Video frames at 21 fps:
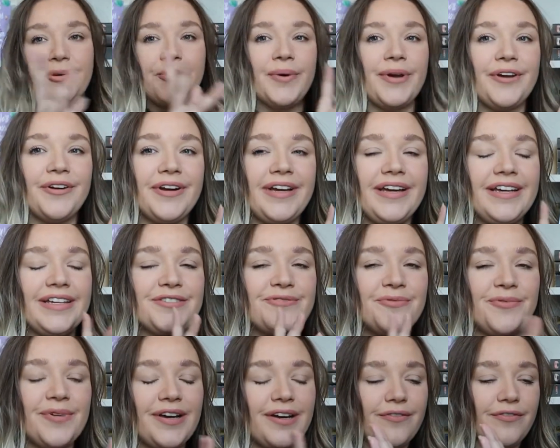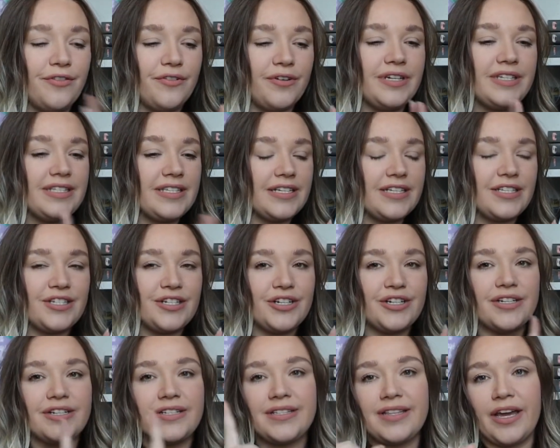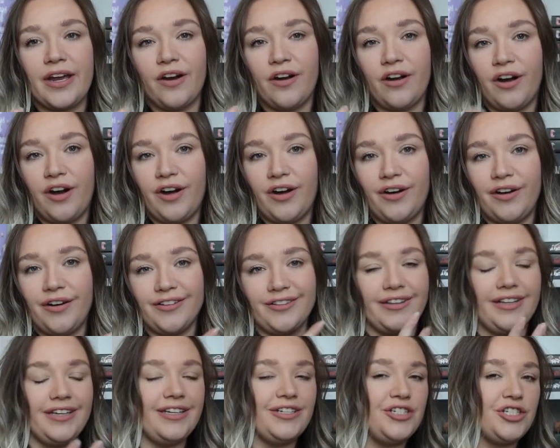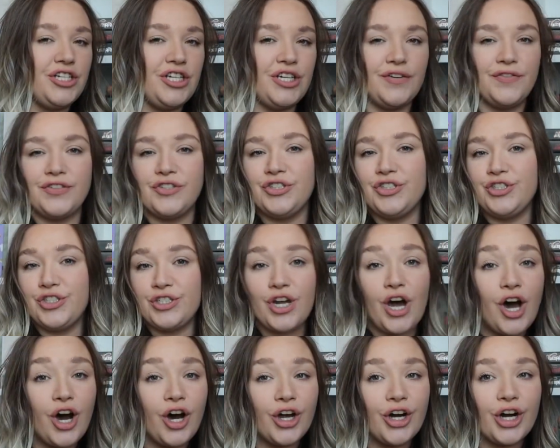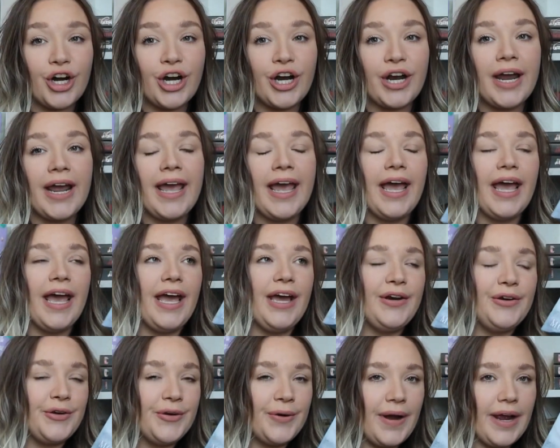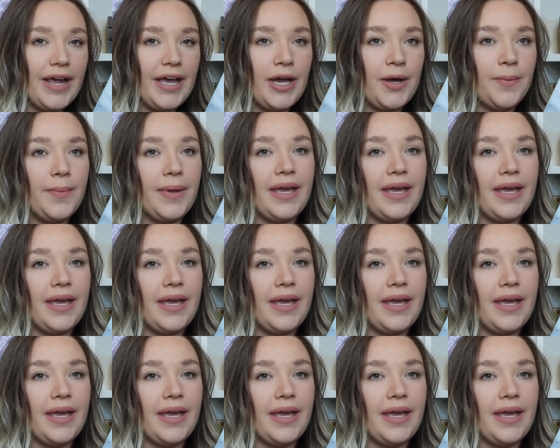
Winry is one of three sisters. They are all the chief's daughter. And Graham